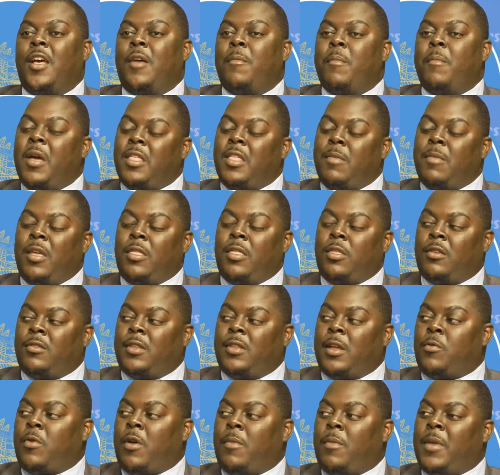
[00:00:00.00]
by the methods
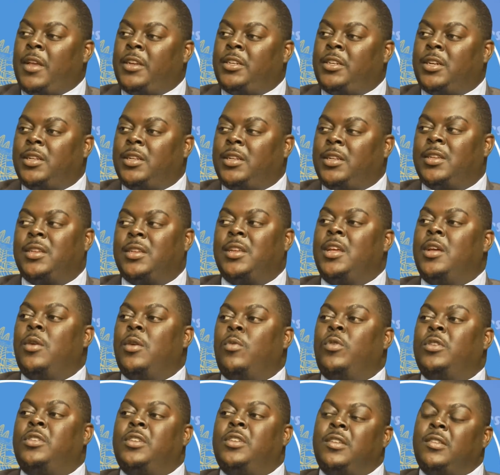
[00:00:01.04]
that were mentioned,
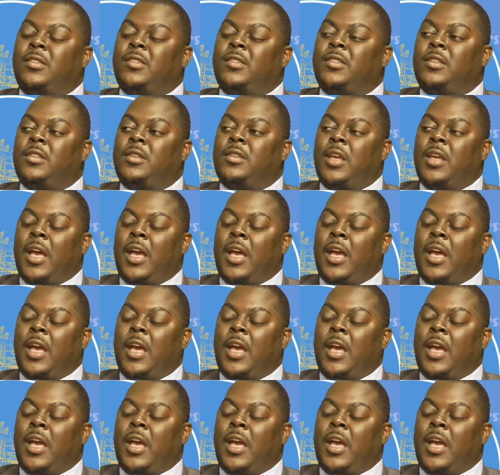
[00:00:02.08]
which is,